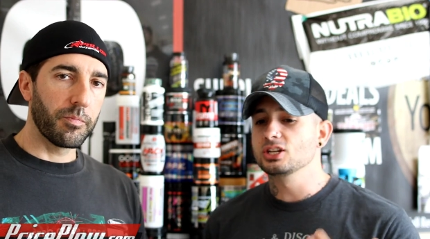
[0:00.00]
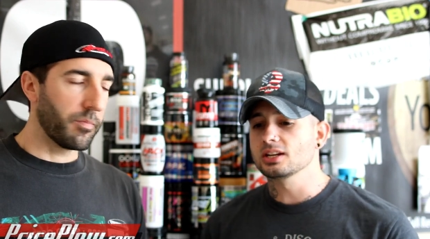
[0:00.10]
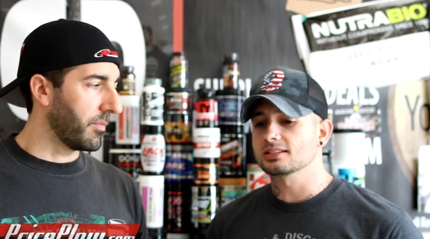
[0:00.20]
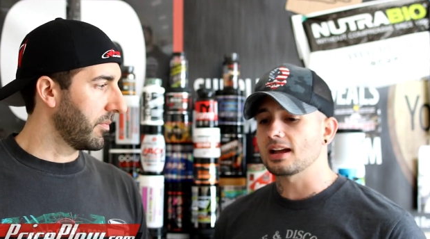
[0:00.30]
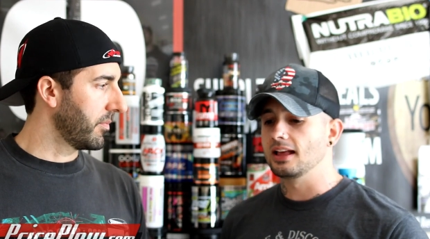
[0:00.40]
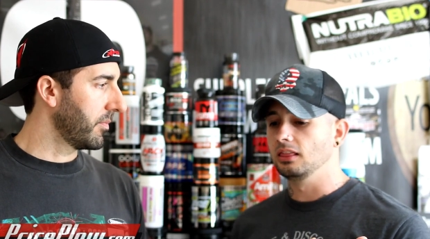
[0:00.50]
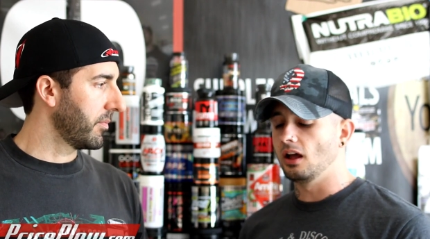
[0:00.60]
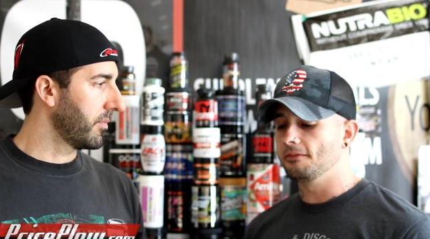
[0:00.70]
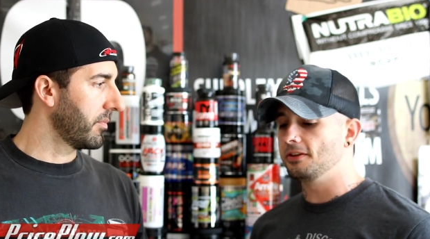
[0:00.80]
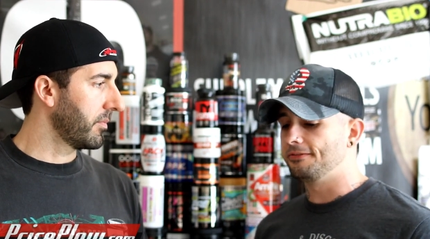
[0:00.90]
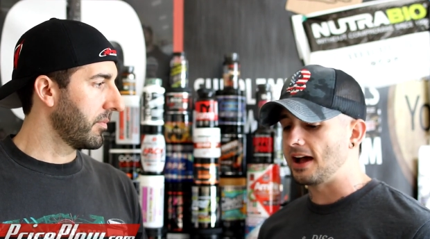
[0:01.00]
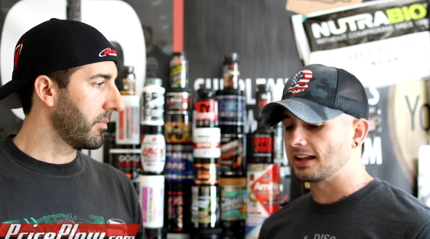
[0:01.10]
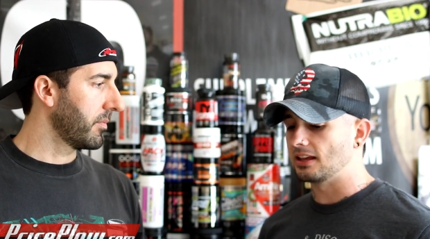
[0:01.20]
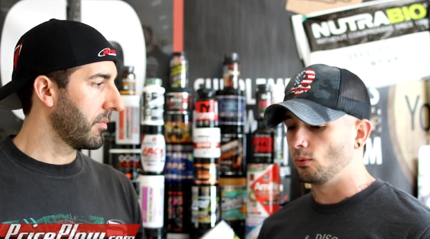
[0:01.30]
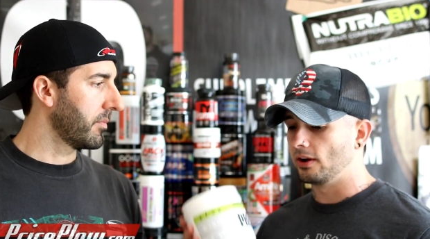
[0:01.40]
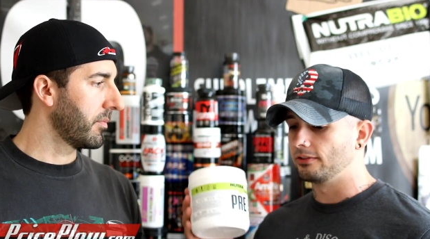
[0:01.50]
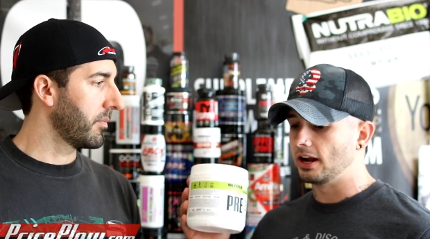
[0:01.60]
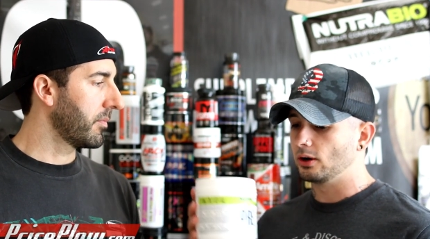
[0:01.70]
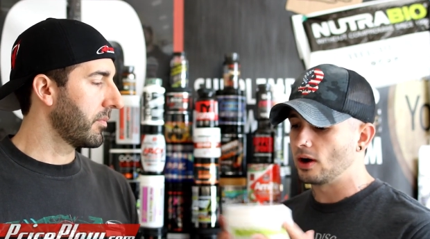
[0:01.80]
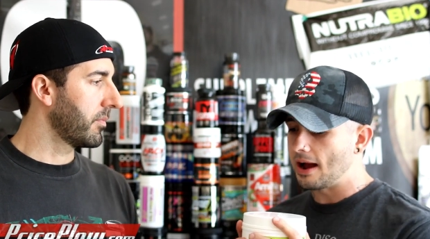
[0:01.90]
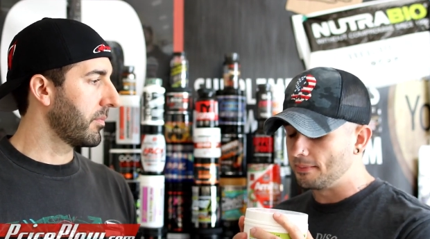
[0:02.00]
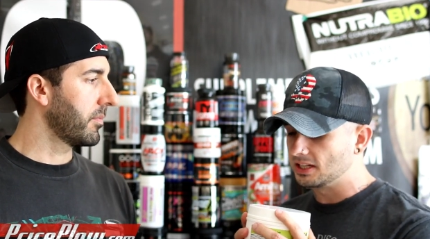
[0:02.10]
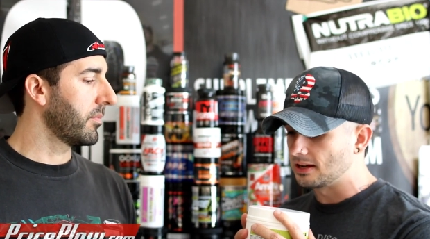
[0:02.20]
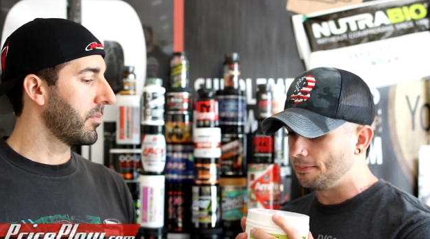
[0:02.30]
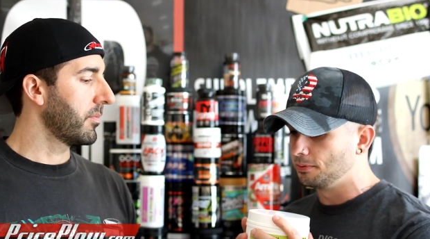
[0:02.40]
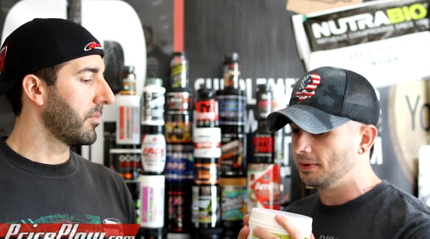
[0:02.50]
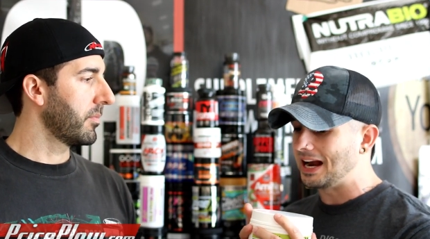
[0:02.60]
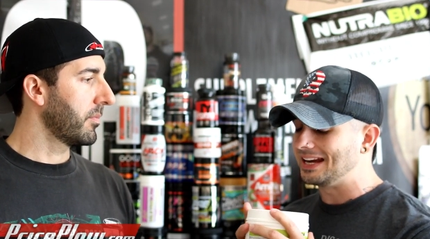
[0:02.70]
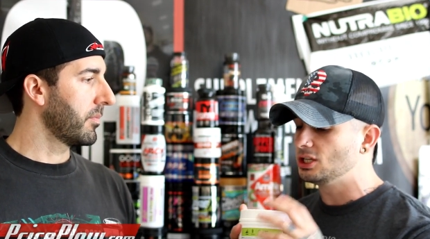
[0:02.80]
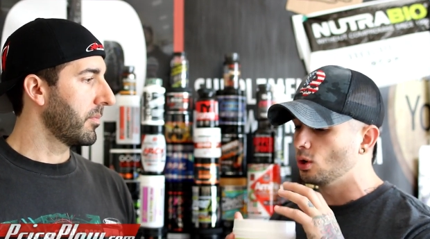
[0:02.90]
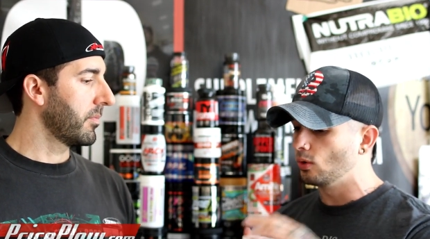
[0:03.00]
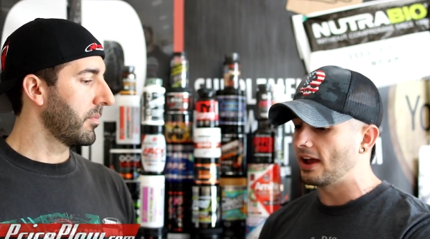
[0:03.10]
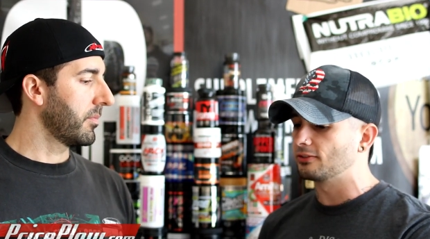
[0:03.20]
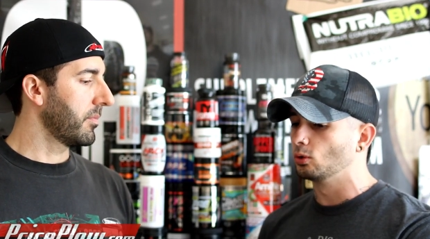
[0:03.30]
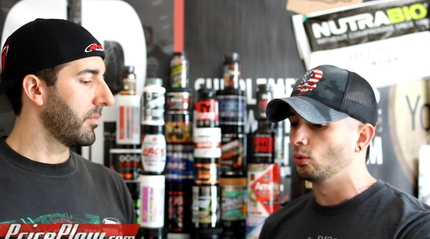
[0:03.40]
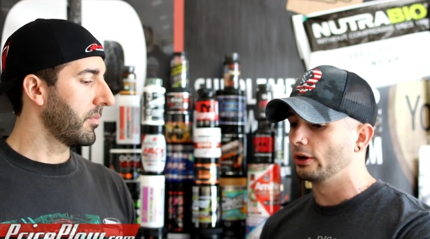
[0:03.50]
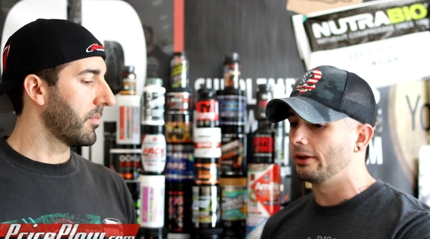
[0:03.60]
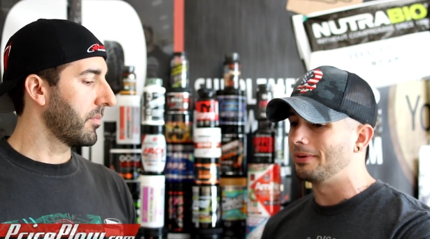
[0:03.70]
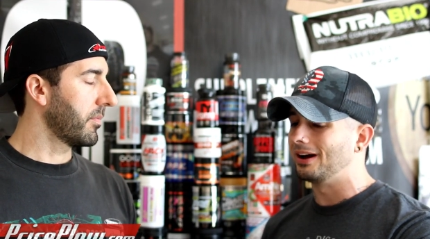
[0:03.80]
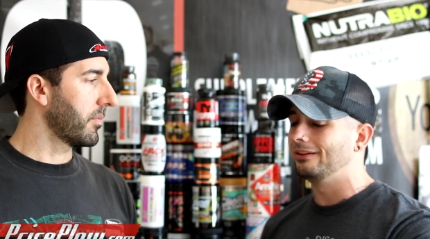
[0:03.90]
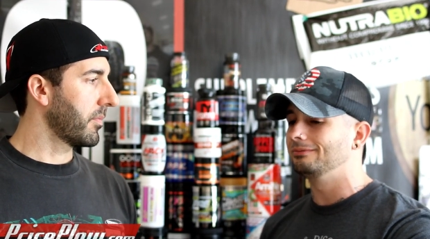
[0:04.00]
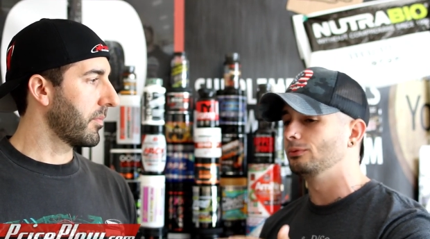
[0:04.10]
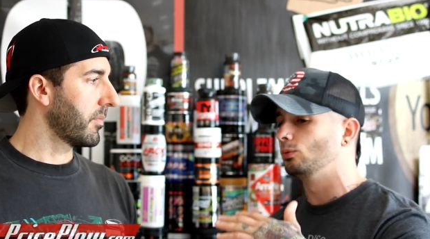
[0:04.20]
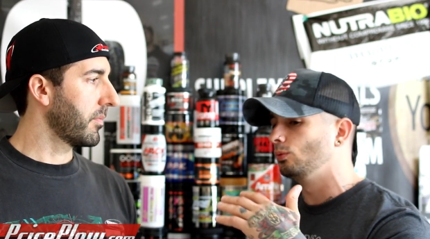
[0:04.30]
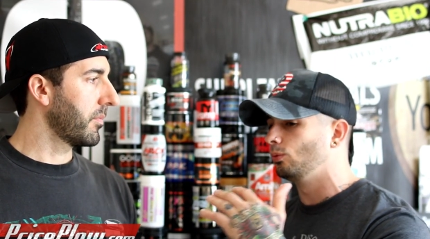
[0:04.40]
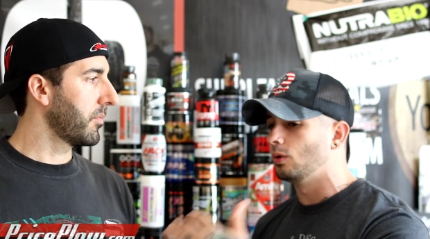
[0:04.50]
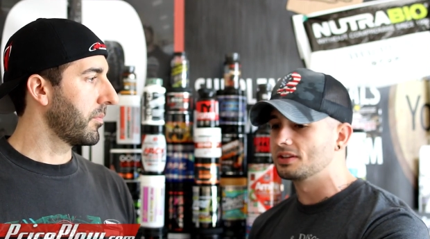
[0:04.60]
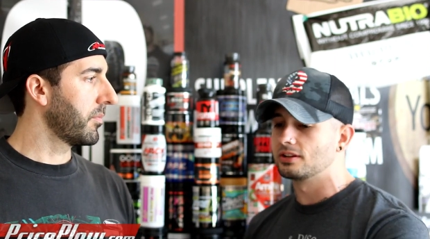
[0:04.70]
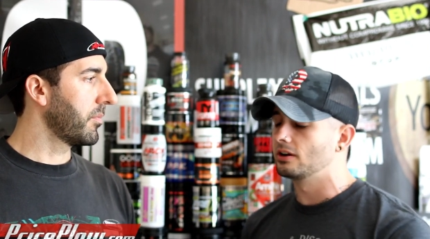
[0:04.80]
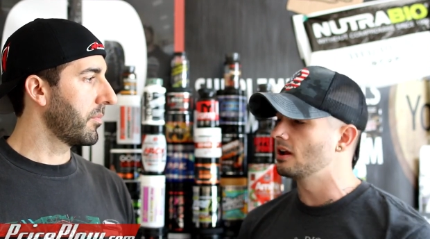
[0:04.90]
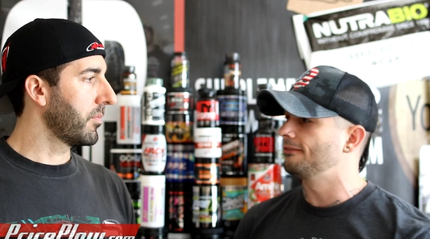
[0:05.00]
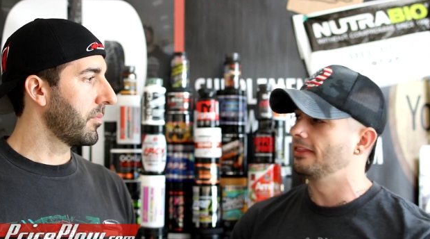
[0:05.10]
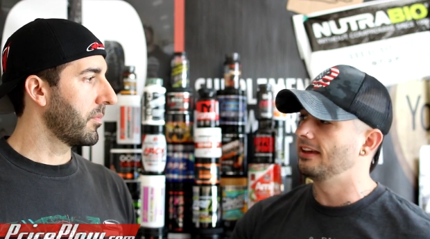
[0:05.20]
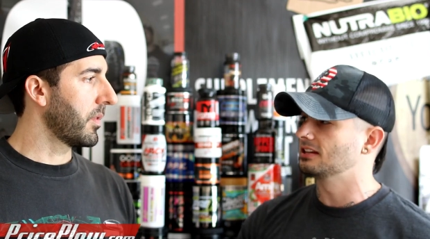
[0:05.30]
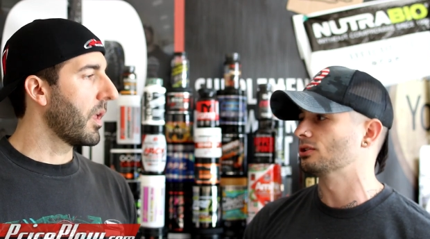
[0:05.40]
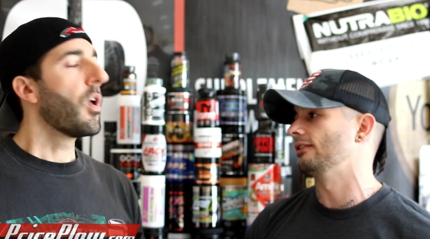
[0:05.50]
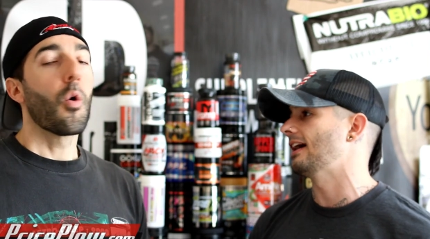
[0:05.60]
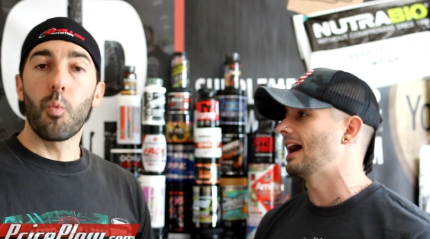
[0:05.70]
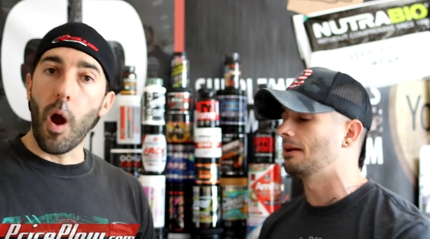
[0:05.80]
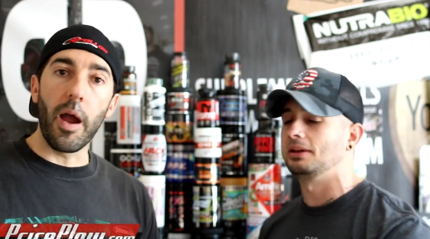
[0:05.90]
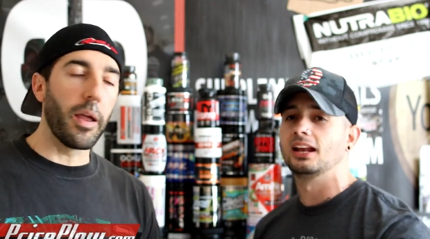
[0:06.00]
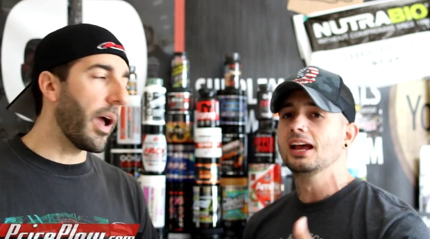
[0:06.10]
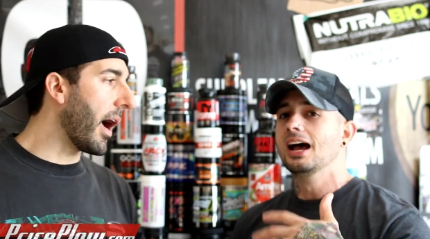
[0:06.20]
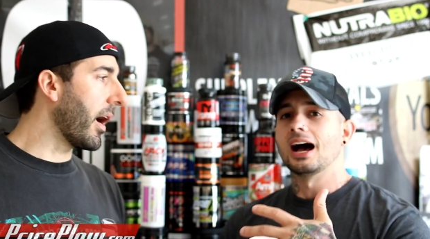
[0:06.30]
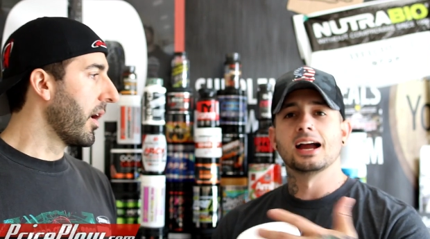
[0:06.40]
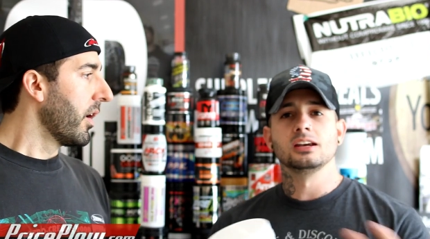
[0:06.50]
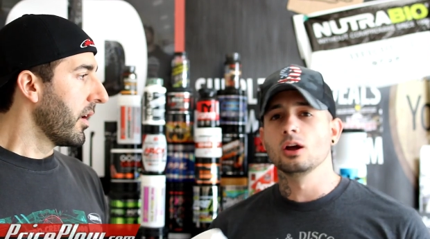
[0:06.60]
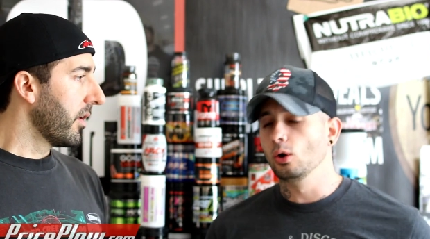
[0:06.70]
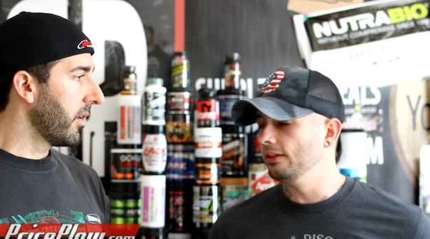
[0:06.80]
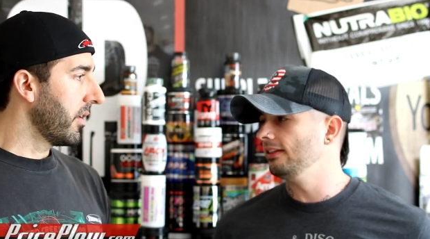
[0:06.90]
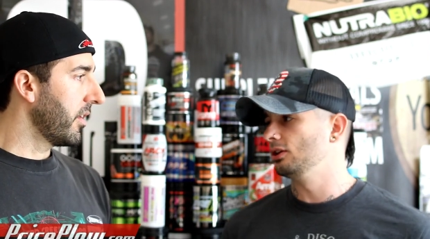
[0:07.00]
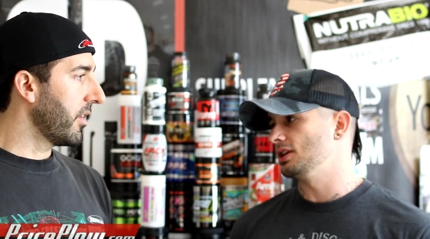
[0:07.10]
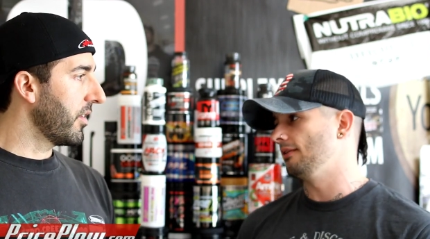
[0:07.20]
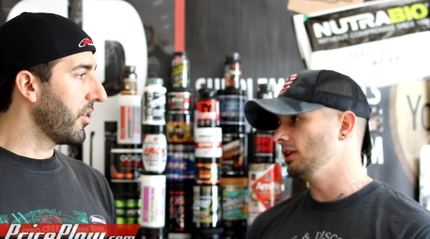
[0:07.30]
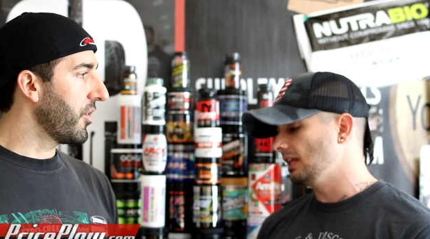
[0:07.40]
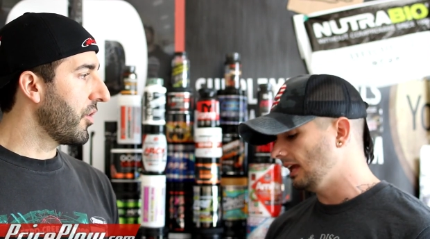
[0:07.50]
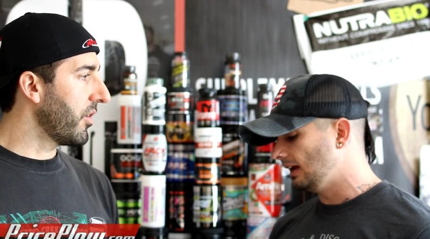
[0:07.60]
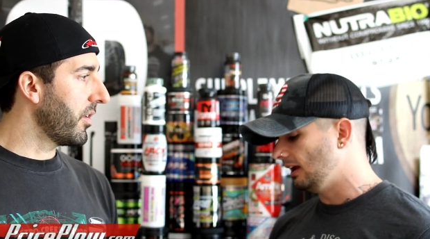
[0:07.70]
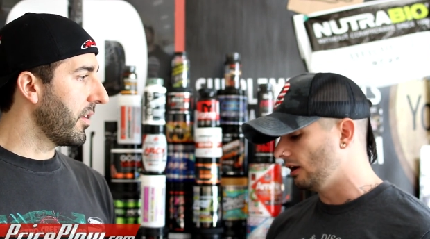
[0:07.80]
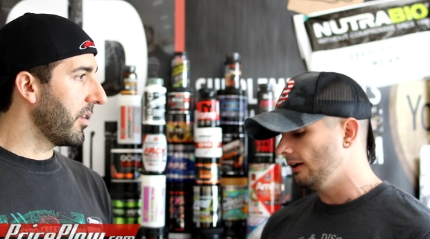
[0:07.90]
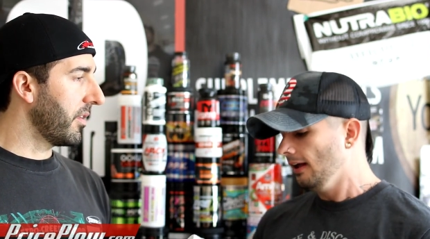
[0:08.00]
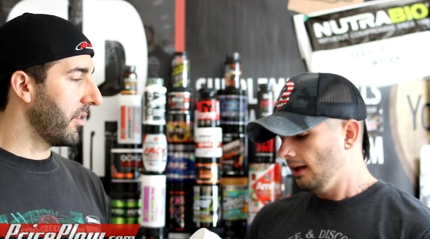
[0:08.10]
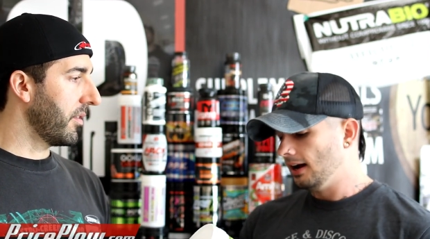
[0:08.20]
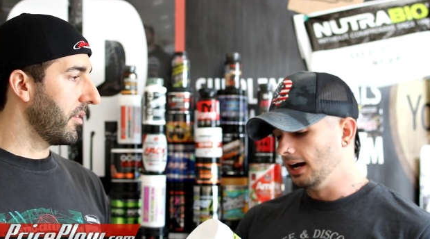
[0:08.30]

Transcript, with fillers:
Speaker 1: just, I love the fact that whenever I grab my supplement, I don't have to worry about was there enough of this or that. Right, I mean, yeah. I know that there's everything in here.